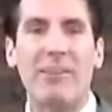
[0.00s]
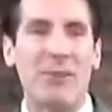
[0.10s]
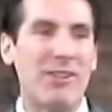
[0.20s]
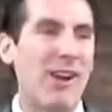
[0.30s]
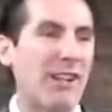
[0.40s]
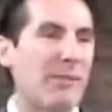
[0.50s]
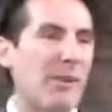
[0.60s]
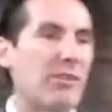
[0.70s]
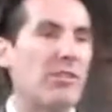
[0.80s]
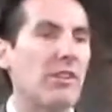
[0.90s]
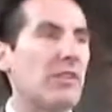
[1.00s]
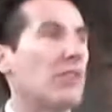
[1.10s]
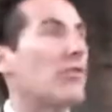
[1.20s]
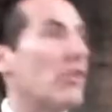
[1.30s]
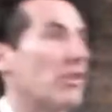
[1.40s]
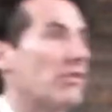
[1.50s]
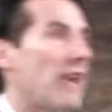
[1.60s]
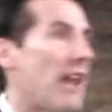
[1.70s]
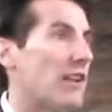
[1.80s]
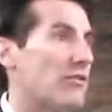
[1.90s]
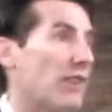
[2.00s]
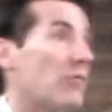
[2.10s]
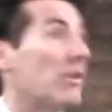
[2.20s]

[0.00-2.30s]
that we talked about earlier to grow your knowledge, right?